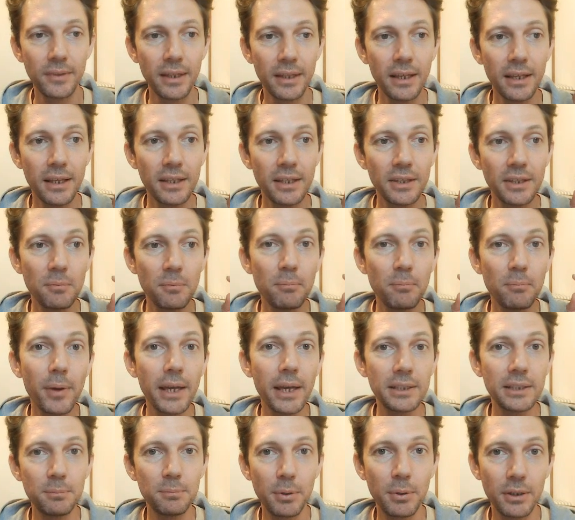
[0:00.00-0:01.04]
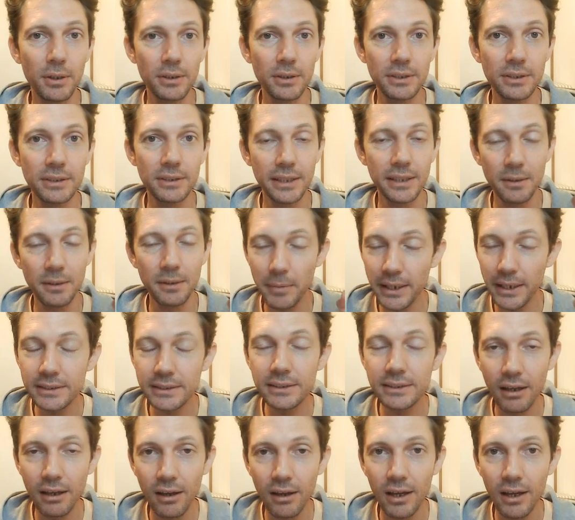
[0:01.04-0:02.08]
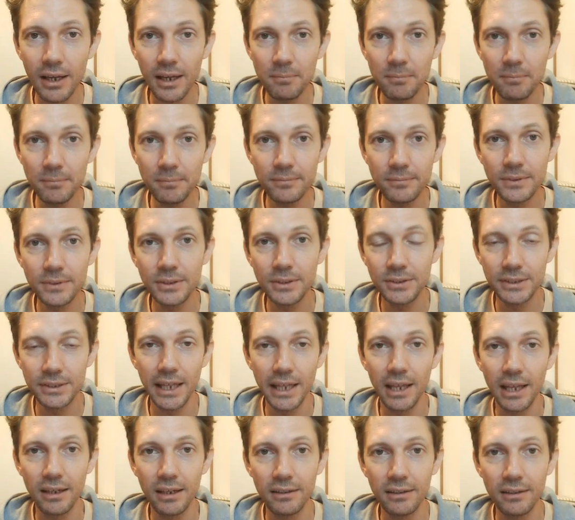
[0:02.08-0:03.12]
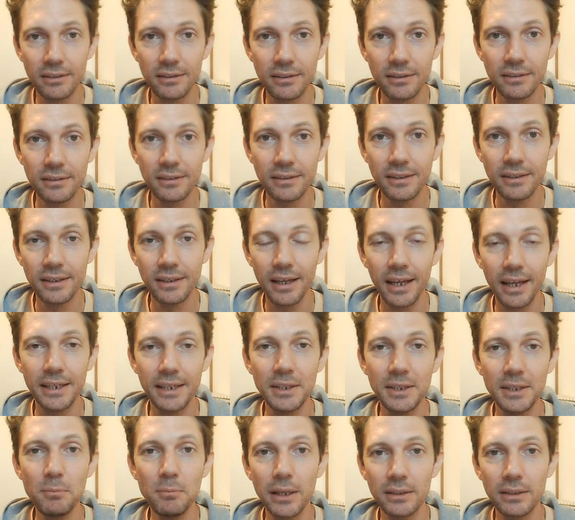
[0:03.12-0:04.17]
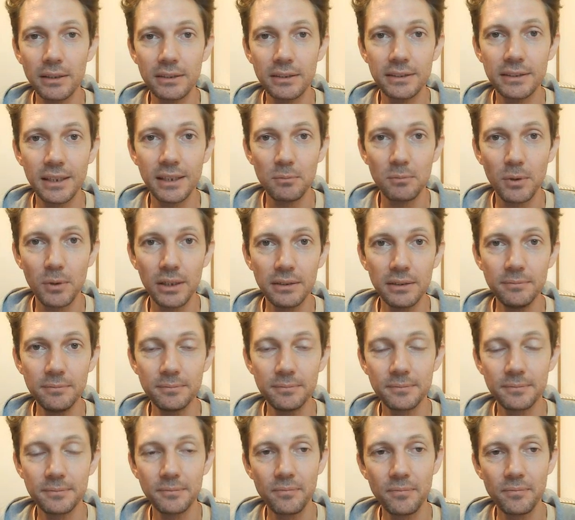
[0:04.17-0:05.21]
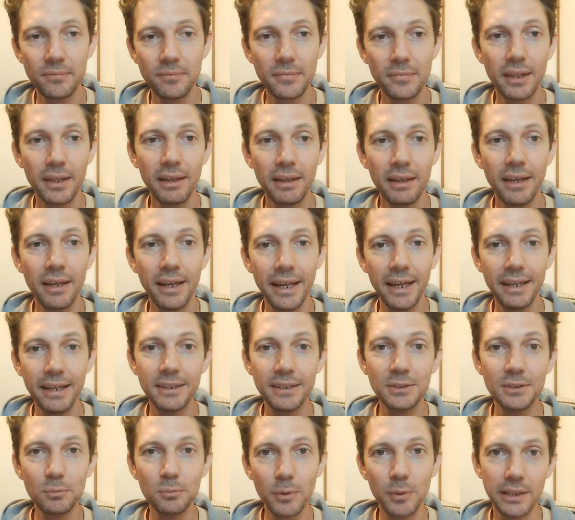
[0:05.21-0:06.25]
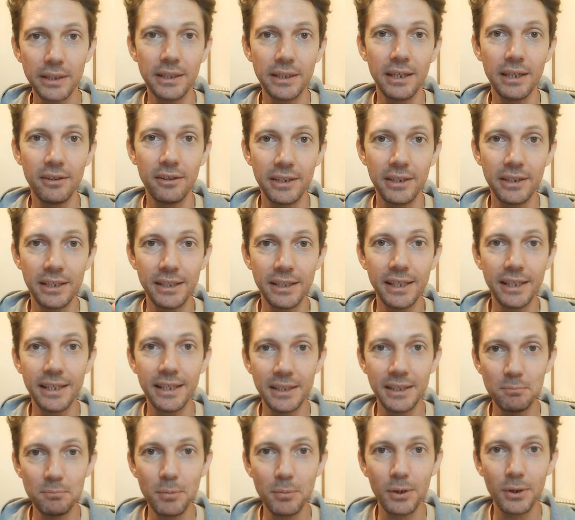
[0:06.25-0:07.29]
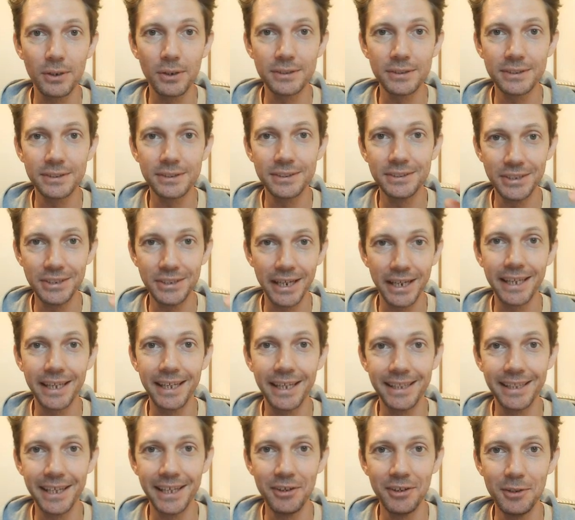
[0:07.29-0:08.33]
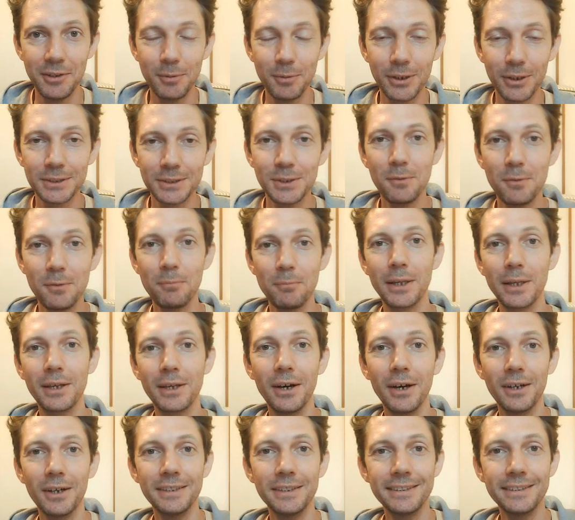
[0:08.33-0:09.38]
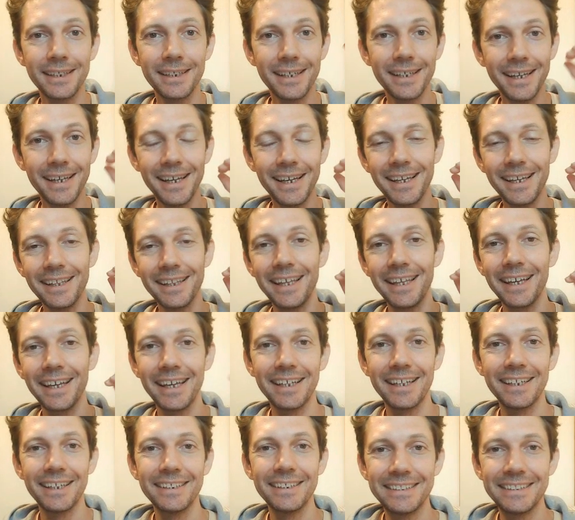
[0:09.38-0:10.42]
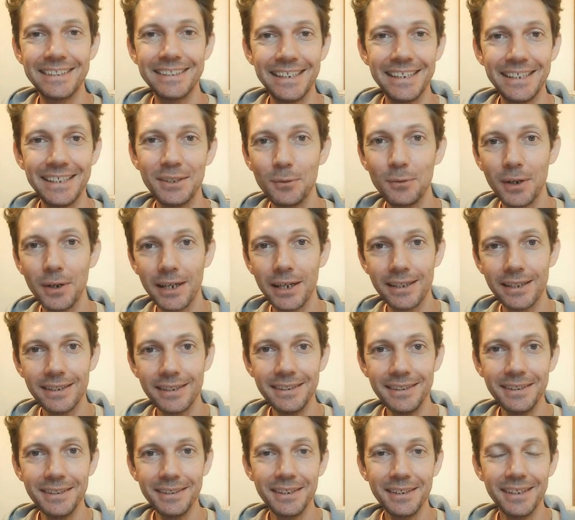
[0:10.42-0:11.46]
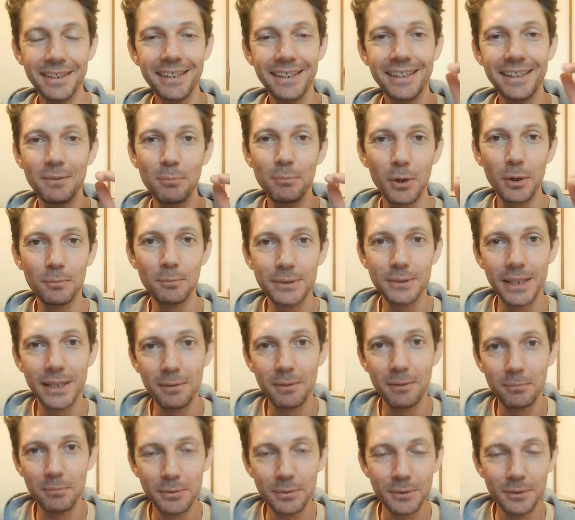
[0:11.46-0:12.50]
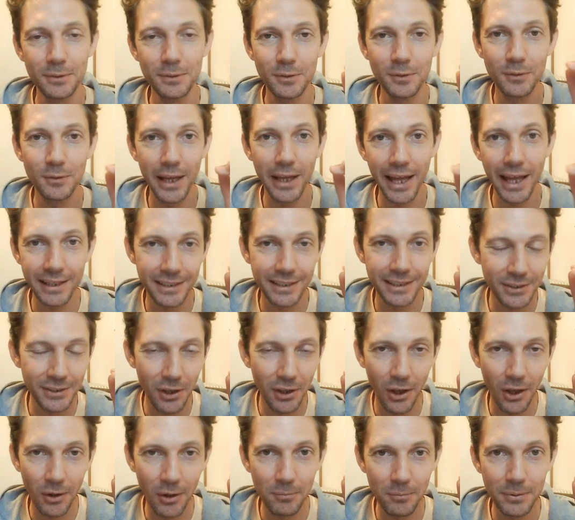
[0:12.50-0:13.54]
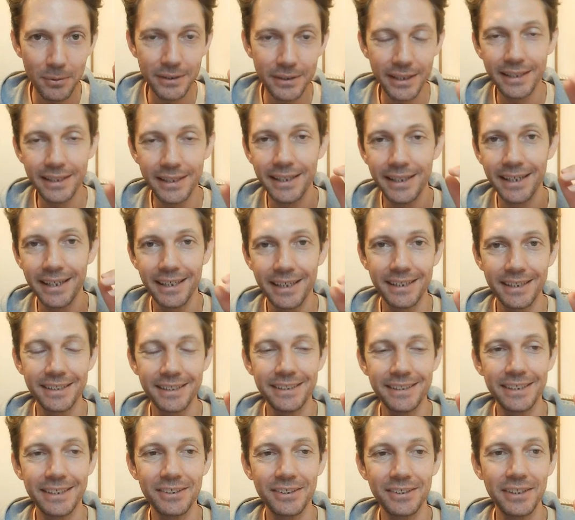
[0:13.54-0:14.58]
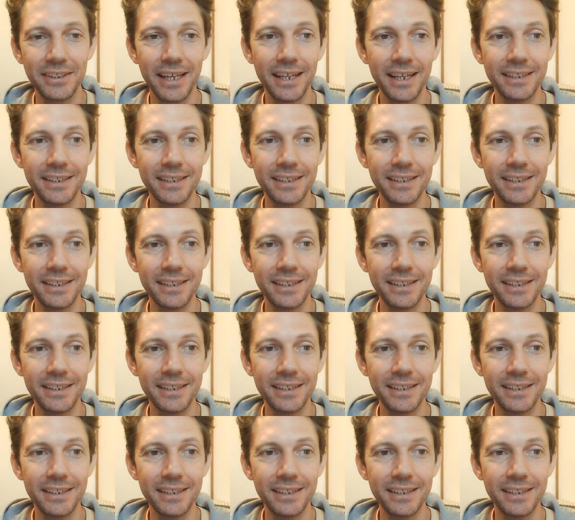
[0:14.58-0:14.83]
The best time to send an email to someone is when they're in their inbox, checking their inbox, because they're gonna see the one that pops up at the top and they're gonna click on that.